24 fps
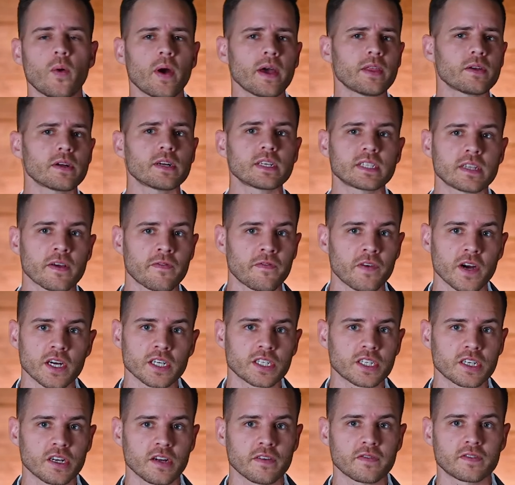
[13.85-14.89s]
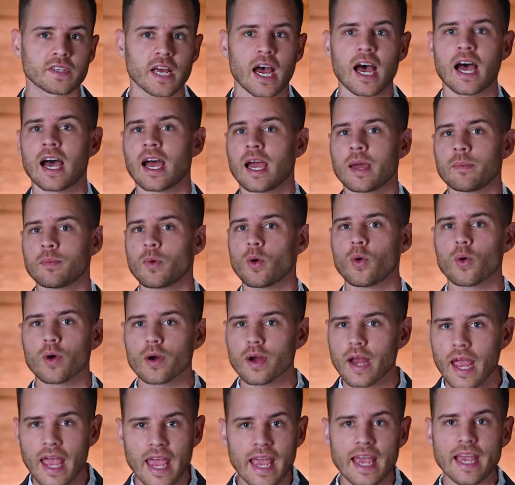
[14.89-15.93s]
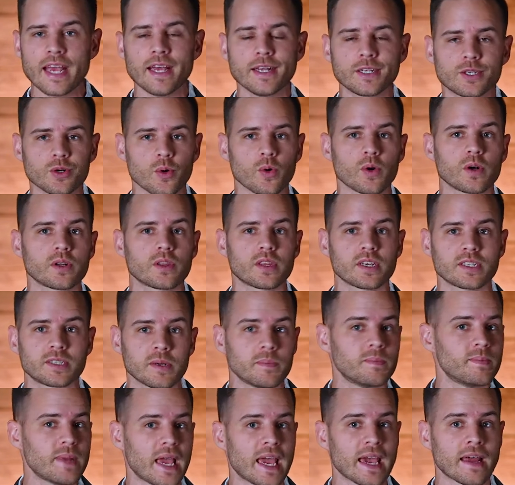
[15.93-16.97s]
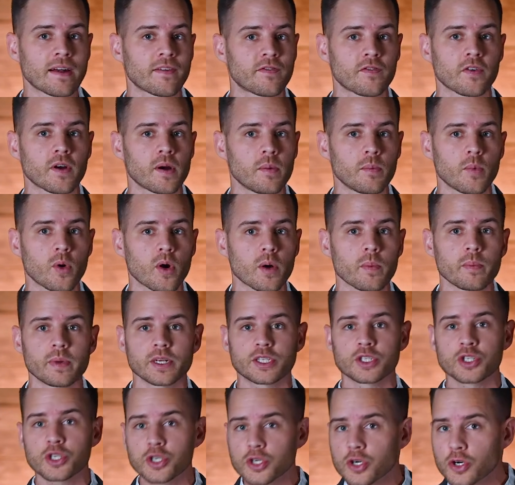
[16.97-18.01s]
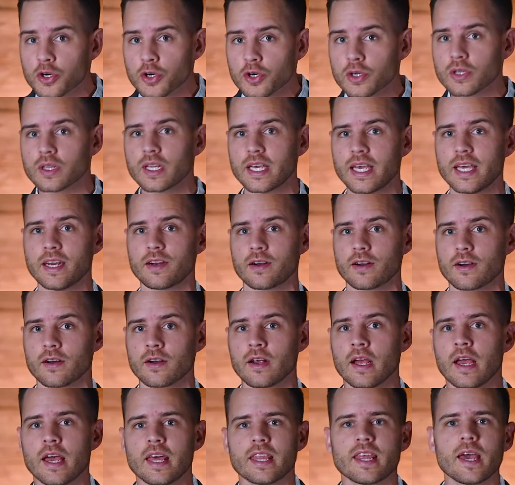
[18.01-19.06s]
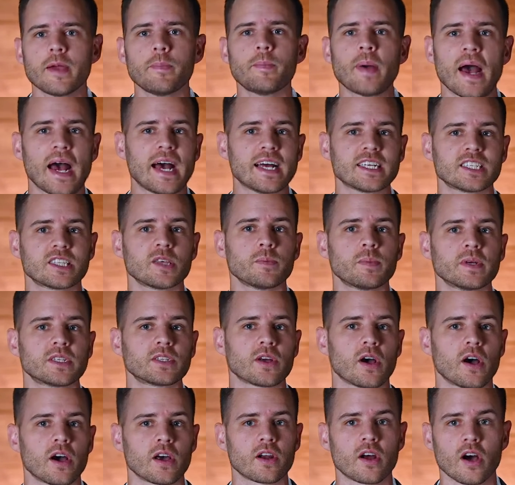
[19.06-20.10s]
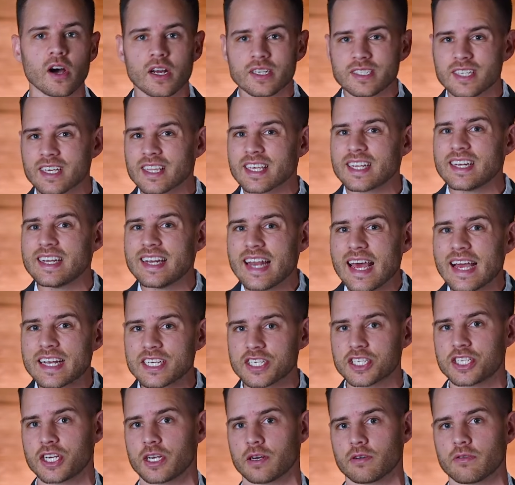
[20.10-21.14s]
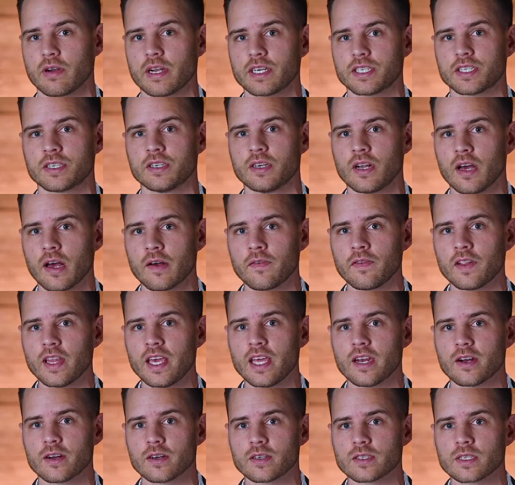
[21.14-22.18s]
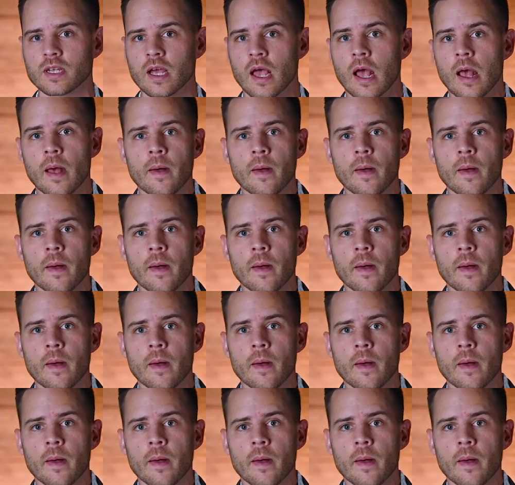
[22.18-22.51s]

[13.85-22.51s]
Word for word: whether as a function of time or age or the demand for a more mature leader, they pass the baton on to the next generation of leaders.